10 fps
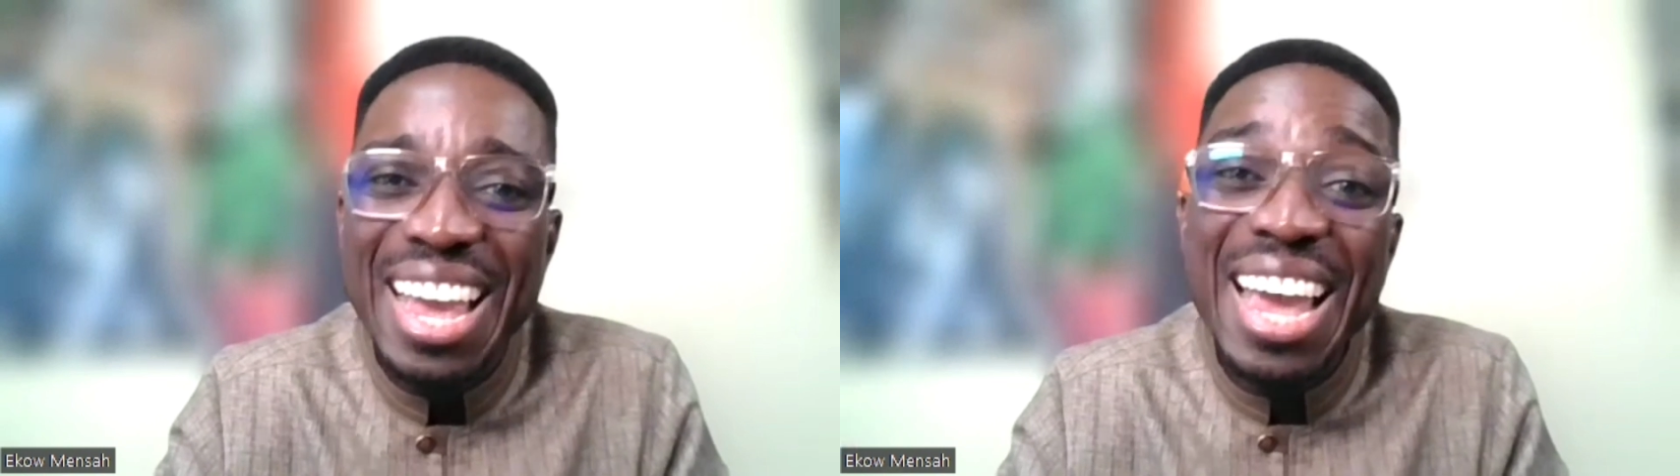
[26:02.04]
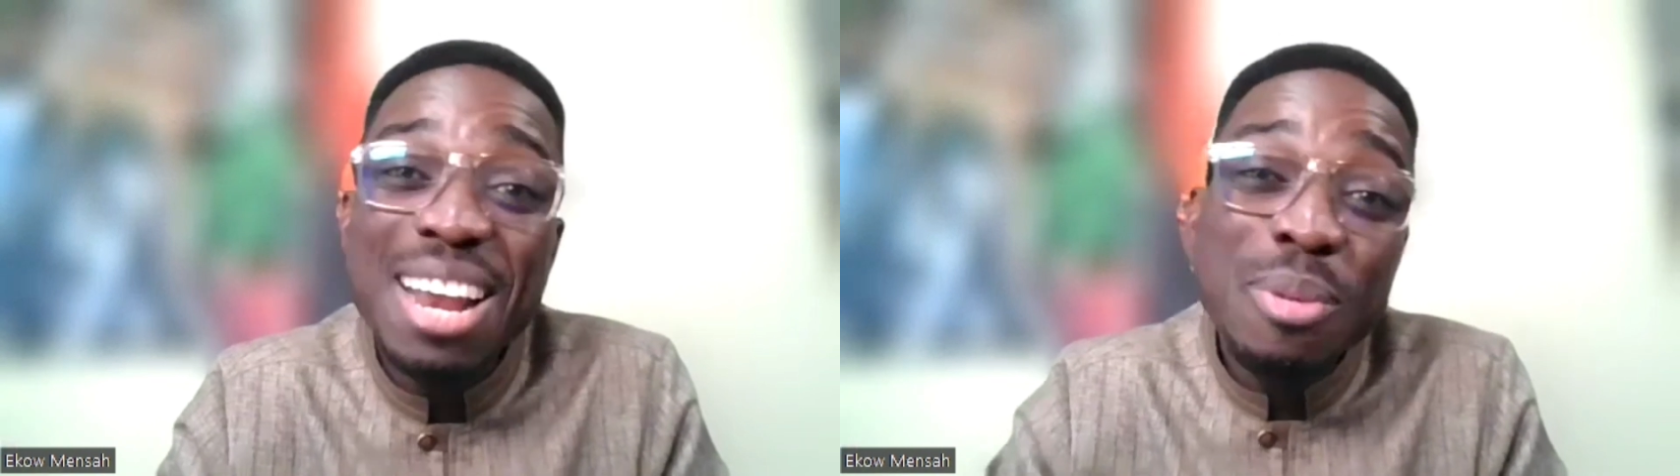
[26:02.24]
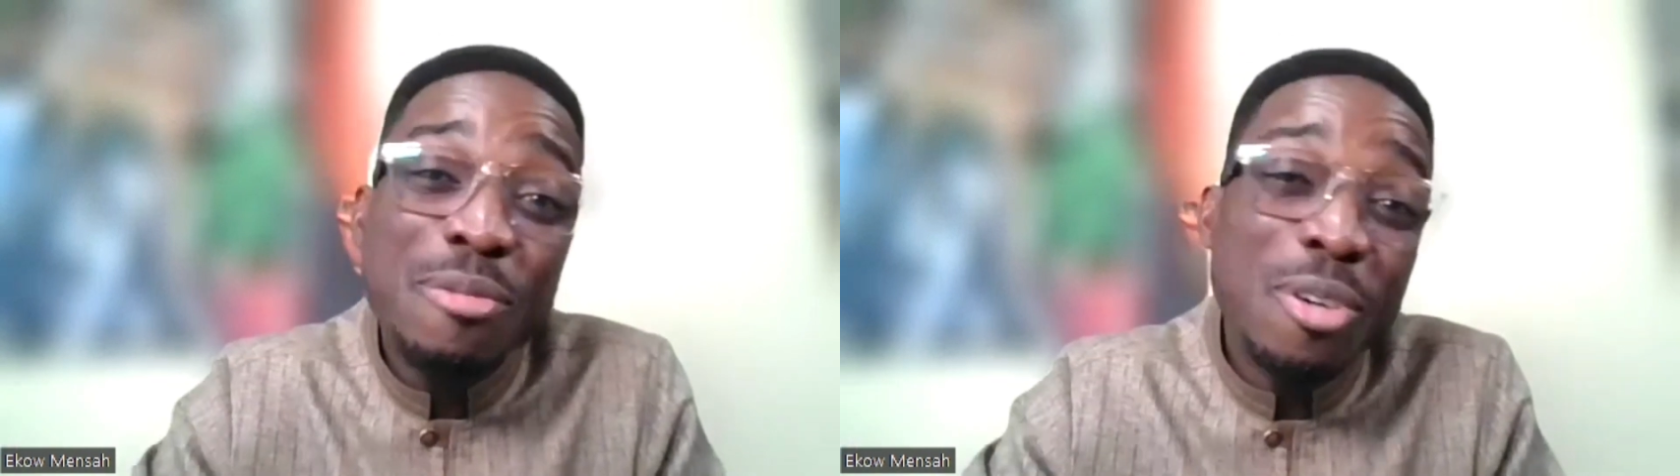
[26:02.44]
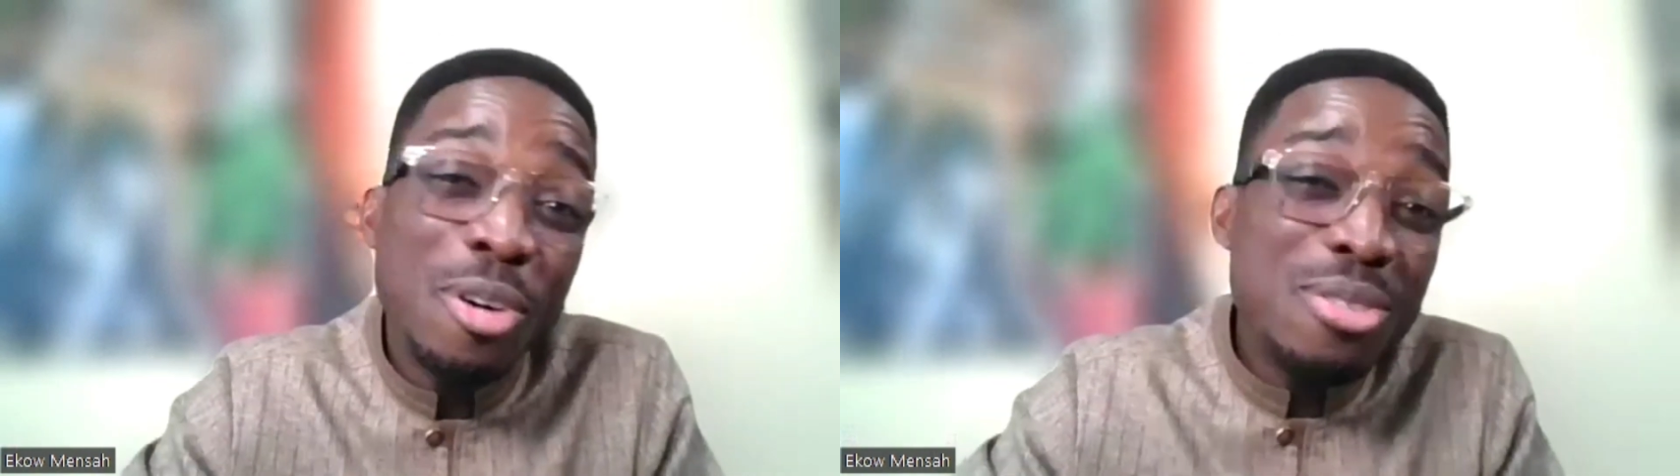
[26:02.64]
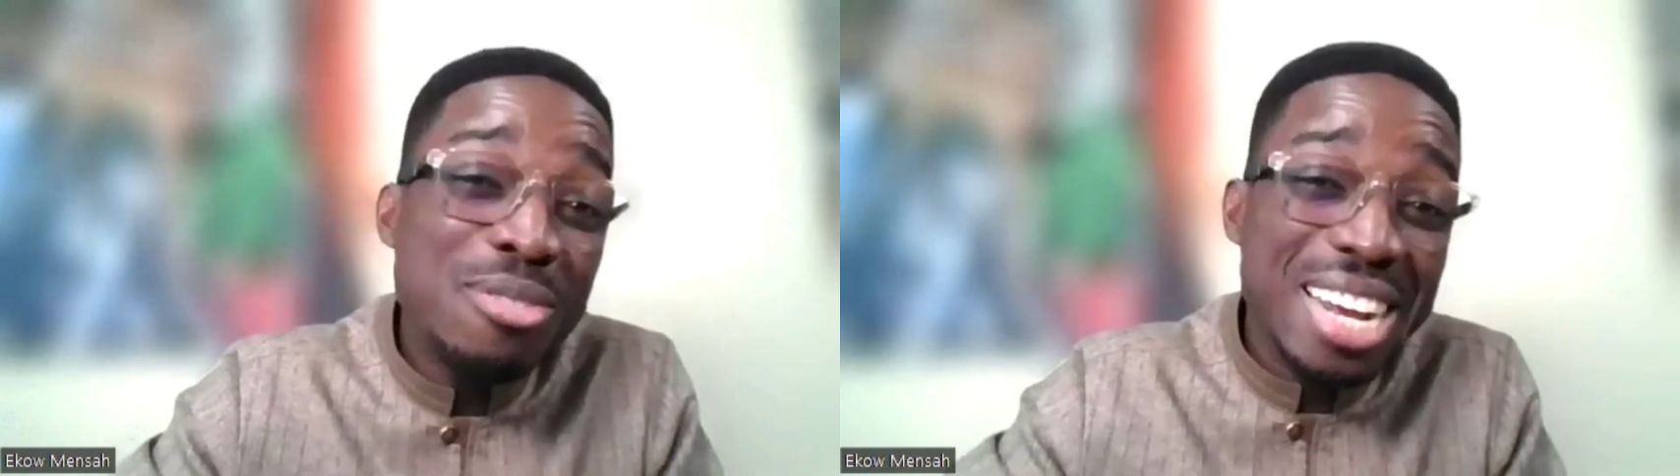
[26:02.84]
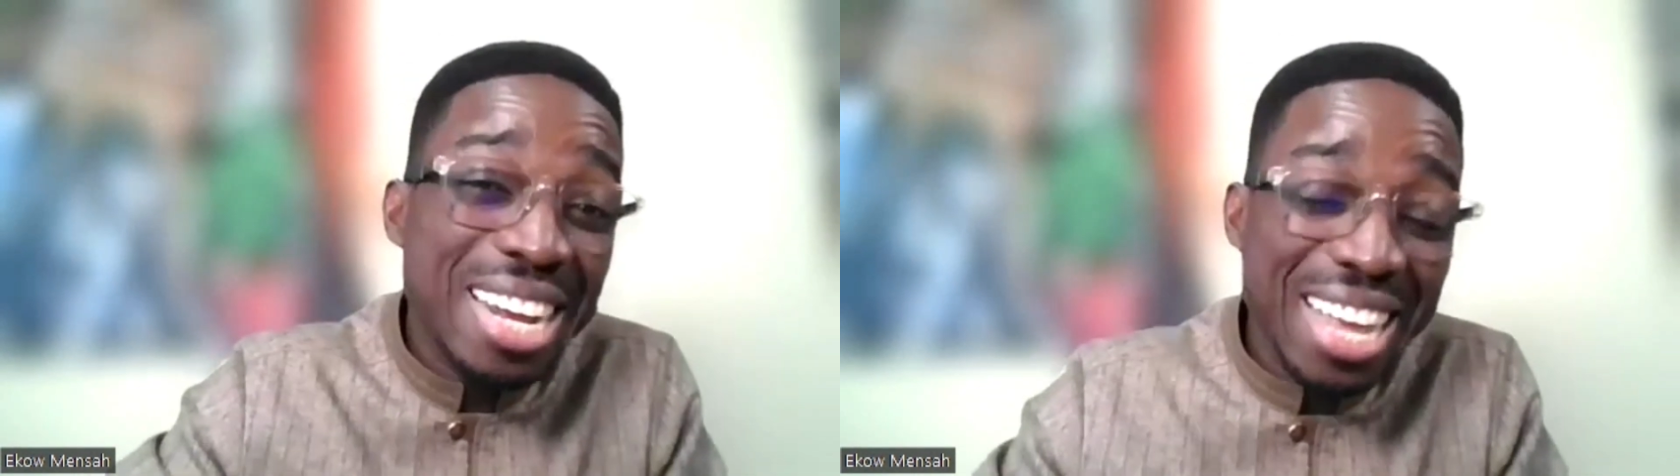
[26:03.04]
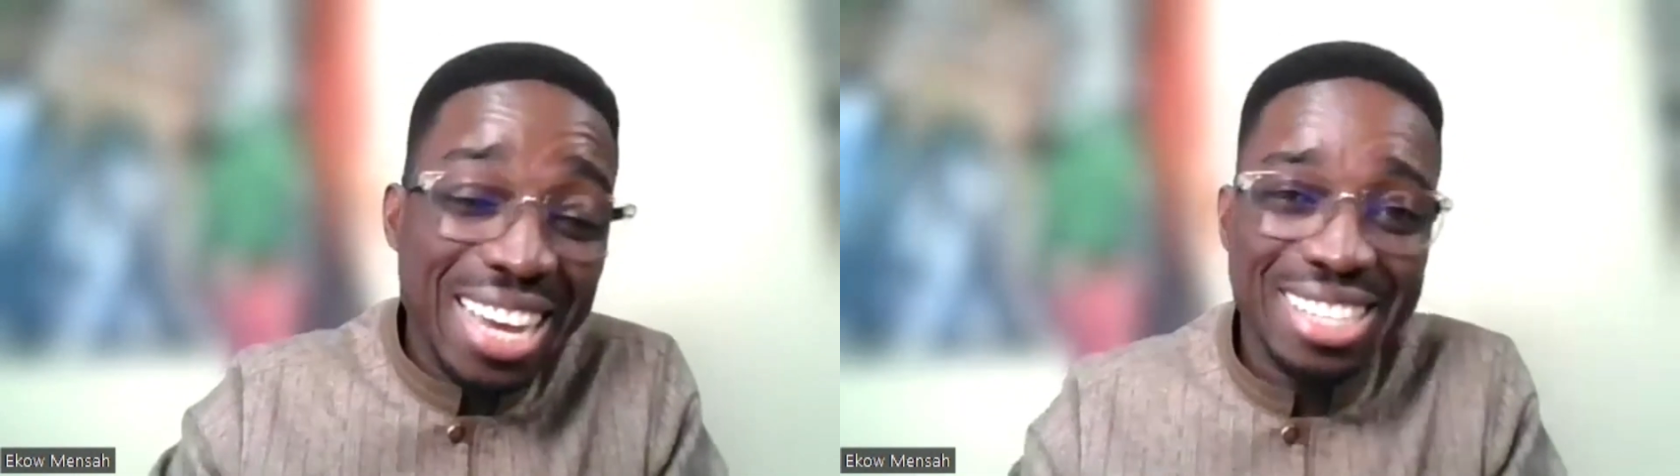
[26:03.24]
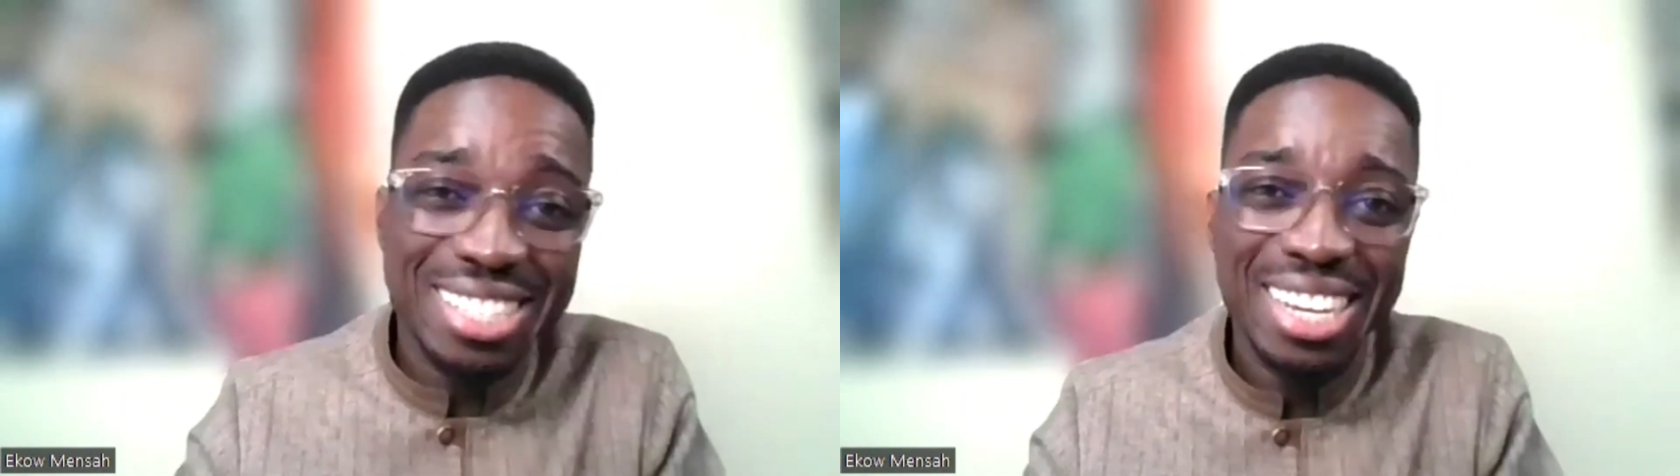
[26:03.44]
And before you
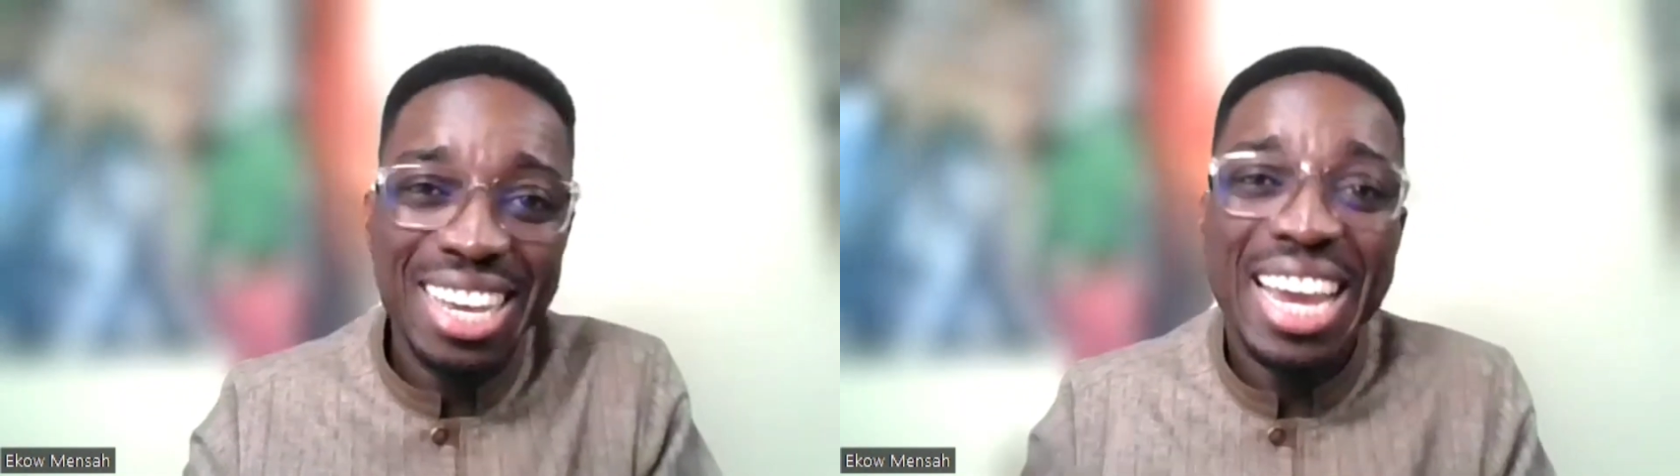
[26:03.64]
realize,